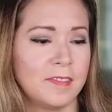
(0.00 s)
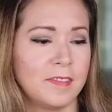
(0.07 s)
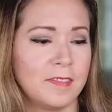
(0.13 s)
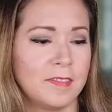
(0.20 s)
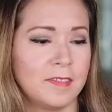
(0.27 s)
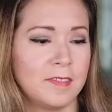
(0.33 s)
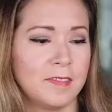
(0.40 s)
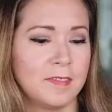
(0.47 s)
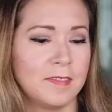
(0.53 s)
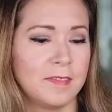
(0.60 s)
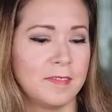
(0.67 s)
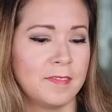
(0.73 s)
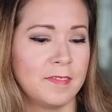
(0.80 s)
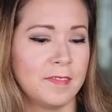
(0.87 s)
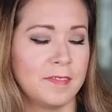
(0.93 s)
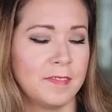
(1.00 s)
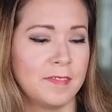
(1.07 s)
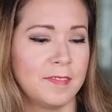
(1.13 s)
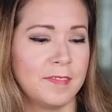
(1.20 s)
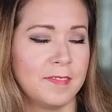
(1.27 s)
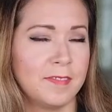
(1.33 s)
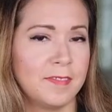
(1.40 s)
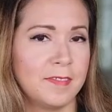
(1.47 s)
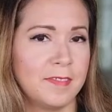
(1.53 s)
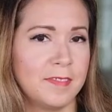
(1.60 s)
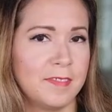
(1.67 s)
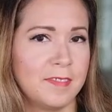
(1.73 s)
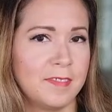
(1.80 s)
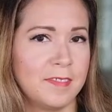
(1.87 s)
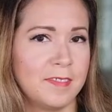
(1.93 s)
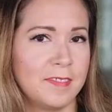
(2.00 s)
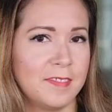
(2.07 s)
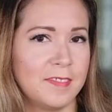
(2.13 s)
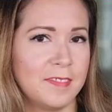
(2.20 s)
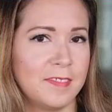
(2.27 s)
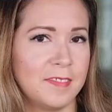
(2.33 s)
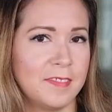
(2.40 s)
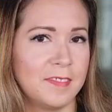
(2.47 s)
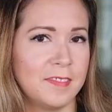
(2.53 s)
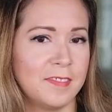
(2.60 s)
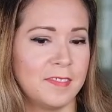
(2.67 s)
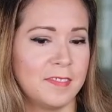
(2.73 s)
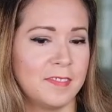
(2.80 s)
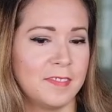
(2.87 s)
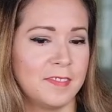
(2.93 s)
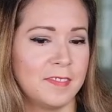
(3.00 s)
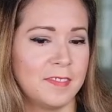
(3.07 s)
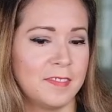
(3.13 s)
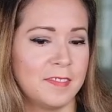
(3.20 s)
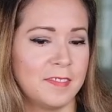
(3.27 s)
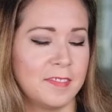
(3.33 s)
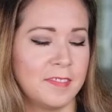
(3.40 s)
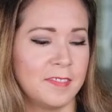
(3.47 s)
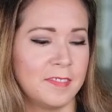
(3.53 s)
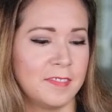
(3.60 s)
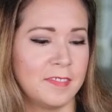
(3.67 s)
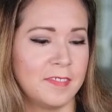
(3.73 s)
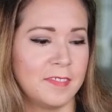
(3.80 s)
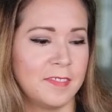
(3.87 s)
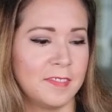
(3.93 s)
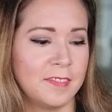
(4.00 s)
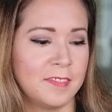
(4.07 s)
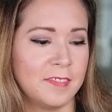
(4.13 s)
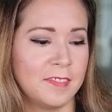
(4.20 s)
No words are spoken by the person on screen.